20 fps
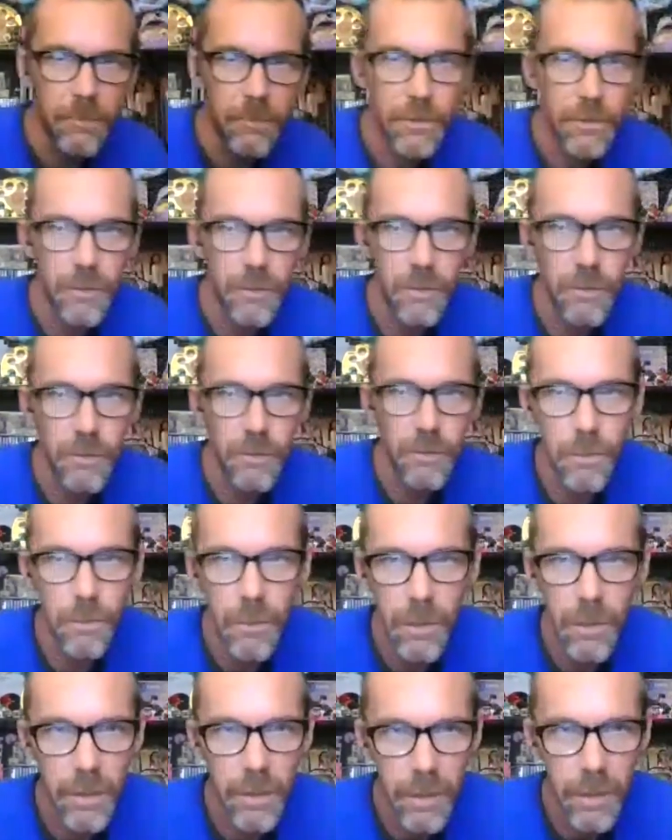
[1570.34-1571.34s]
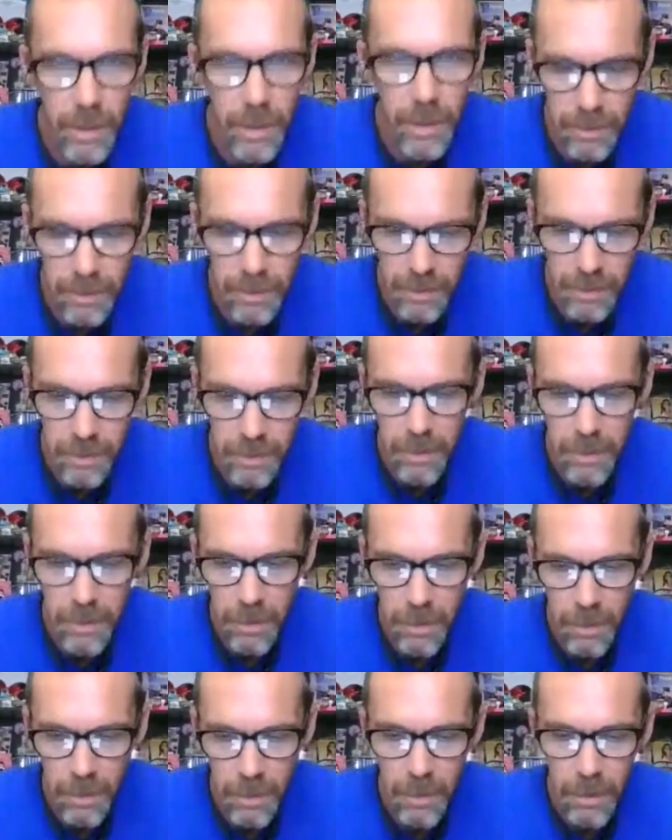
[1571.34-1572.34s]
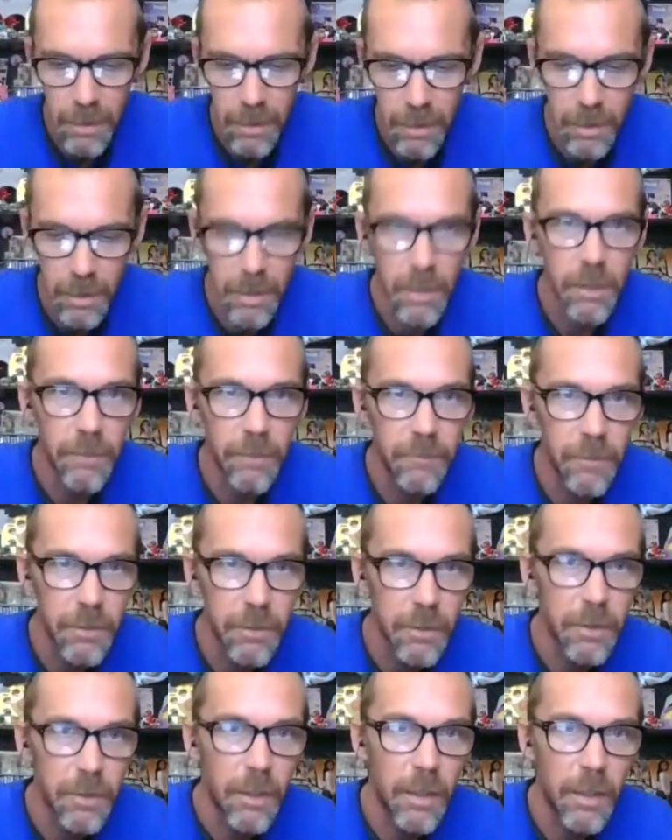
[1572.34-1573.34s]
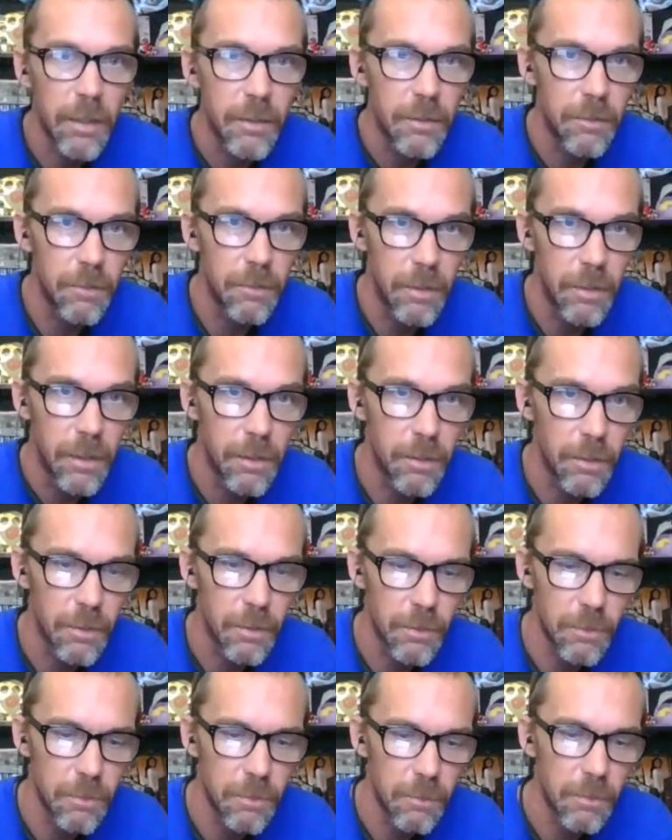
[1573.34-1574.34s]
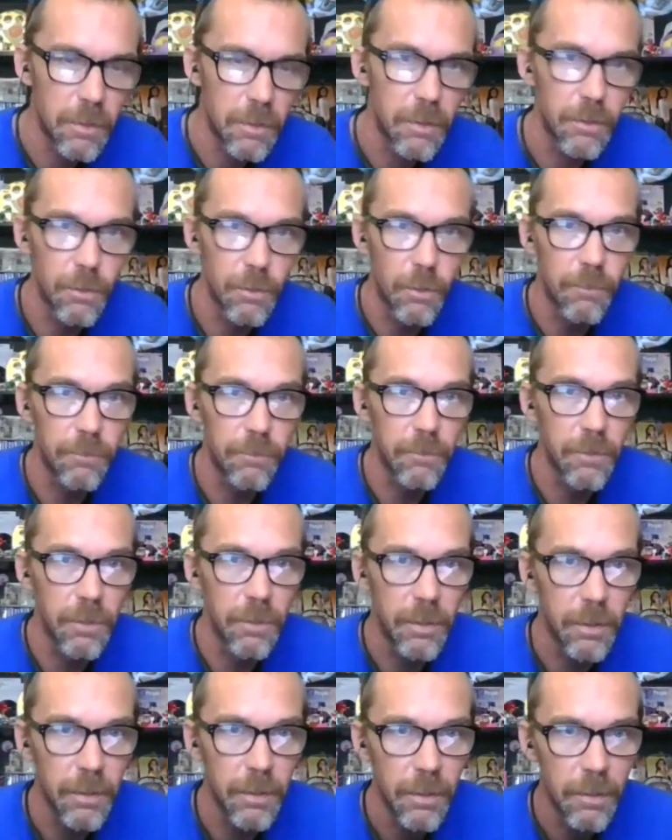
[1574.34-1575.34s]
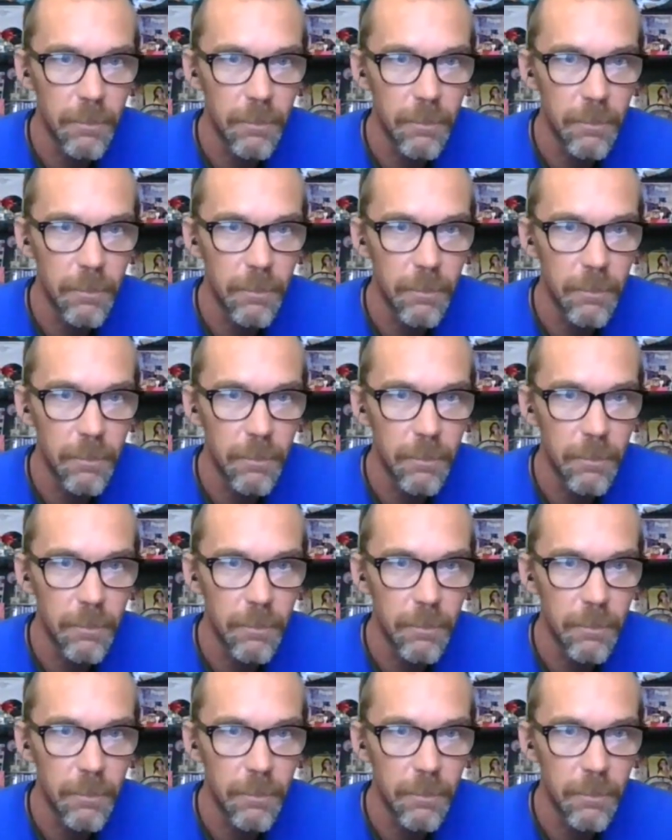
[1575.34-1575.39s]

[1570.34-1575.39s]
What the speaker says: you, hit yes. And if it's not, you hit no, and hopefully